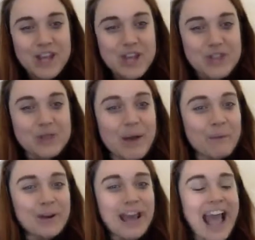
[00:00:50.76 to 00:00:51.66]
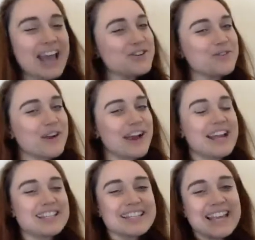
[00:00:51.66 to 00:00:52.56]
So I'm going to hand over
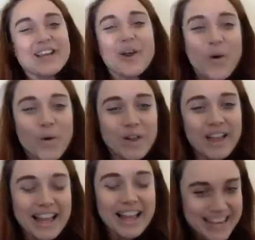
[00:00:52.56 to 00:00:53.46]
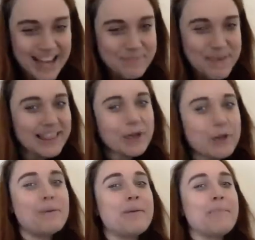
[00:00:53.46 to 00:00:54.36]
and just let Nicole tell me a little
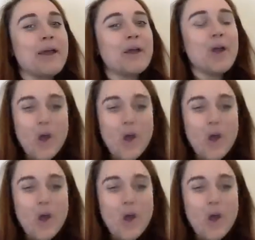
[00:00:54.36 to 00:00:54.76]
bit about